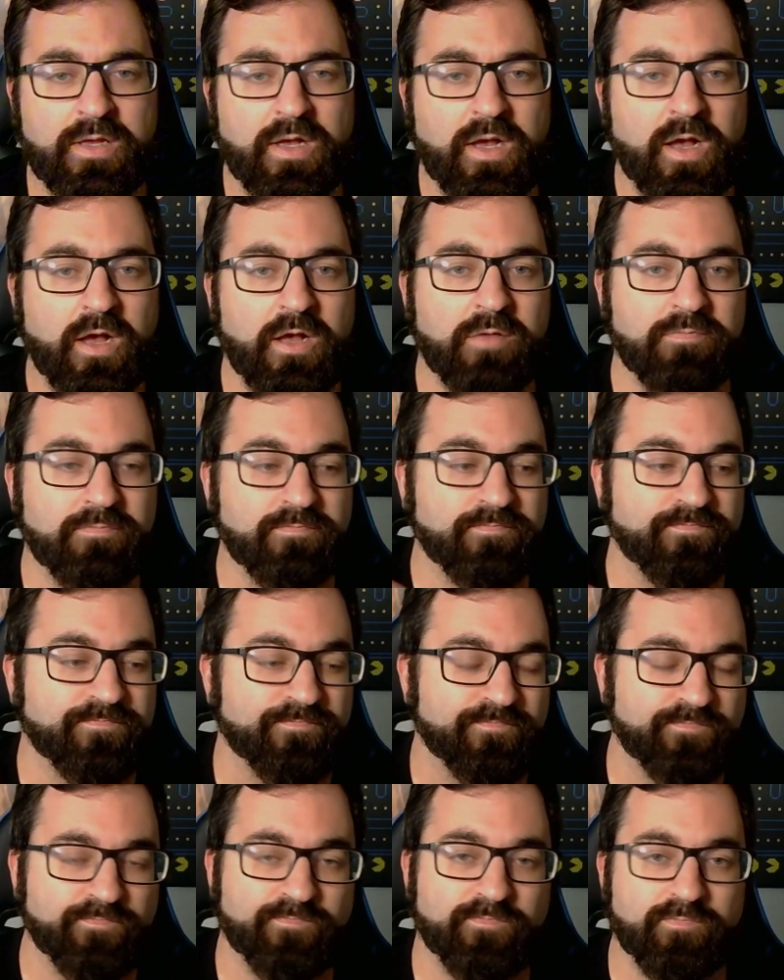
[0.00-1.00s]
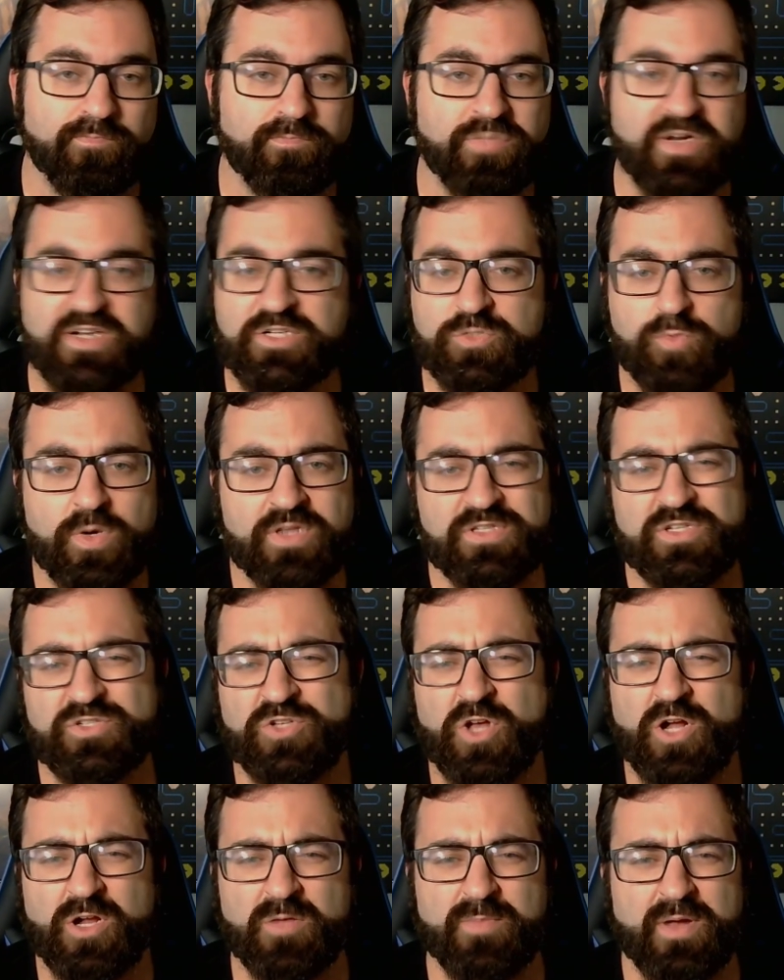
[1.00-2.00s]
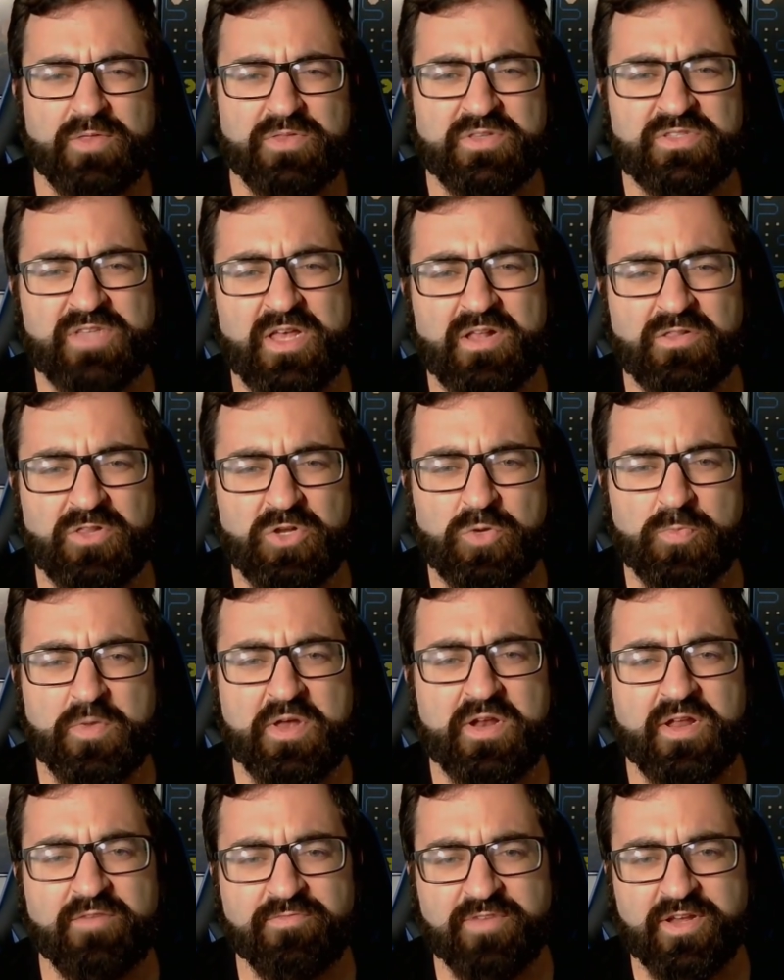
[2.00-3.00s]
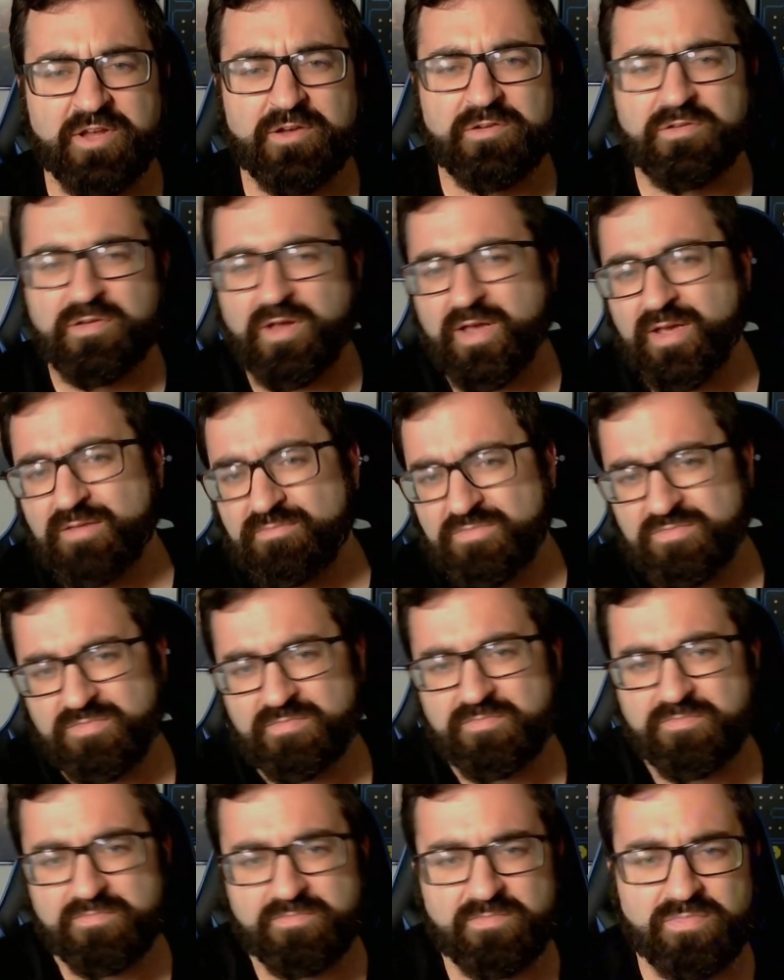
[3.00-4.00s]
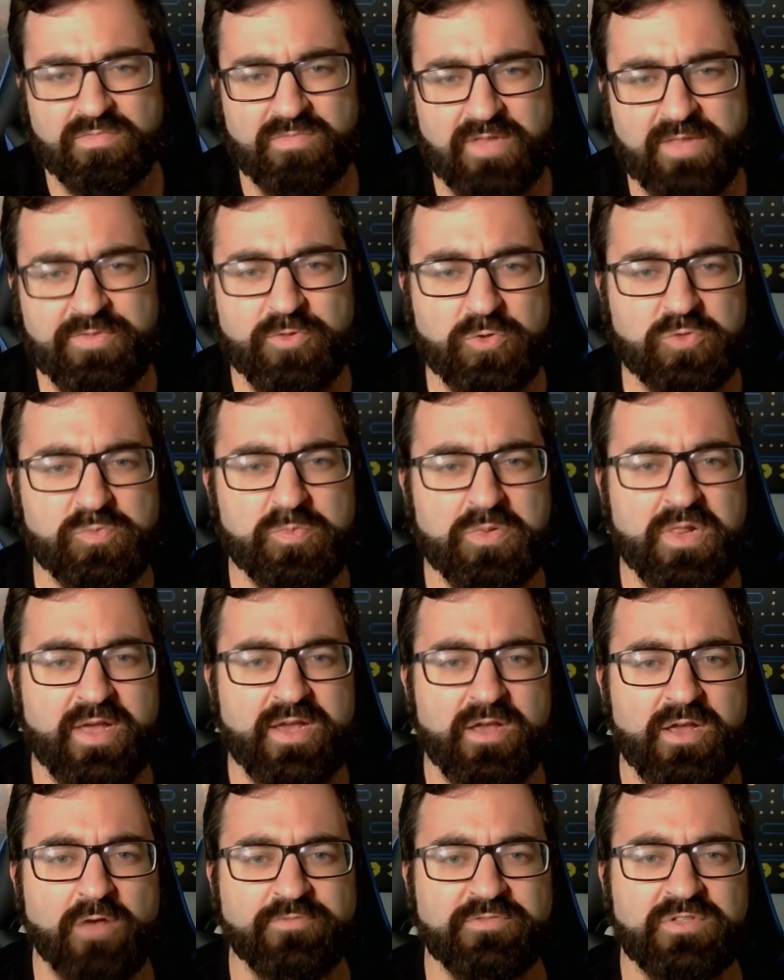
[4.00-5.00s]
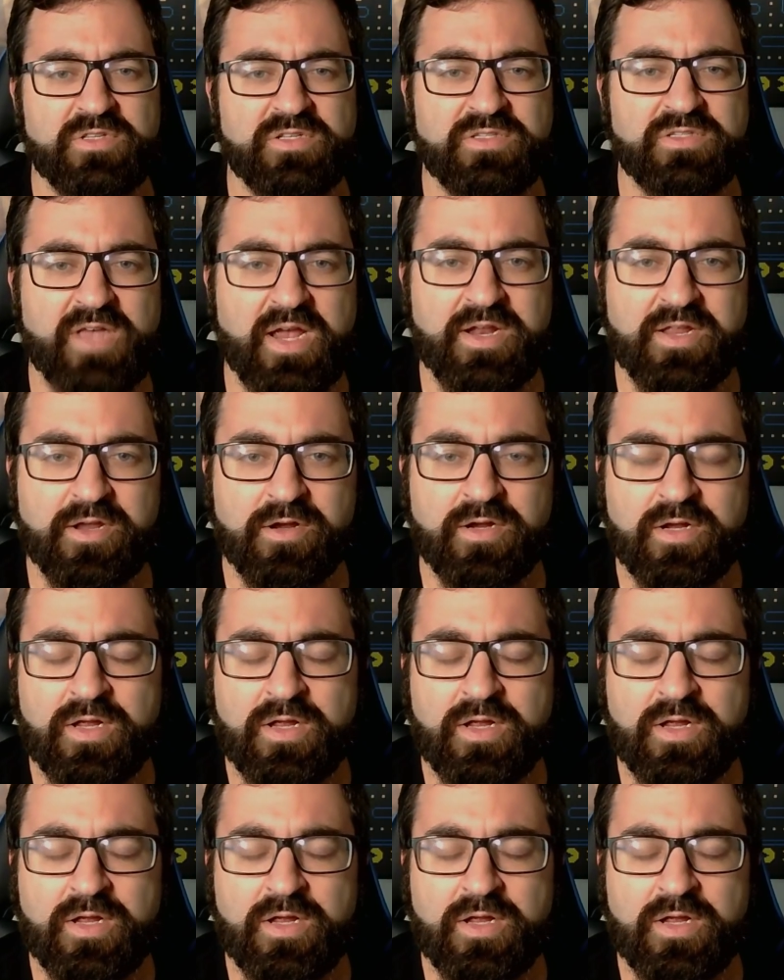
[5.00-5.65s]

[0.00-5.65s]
But I just wanted to talk about the set a little bit, and I figured, hey, let those play off to the side here.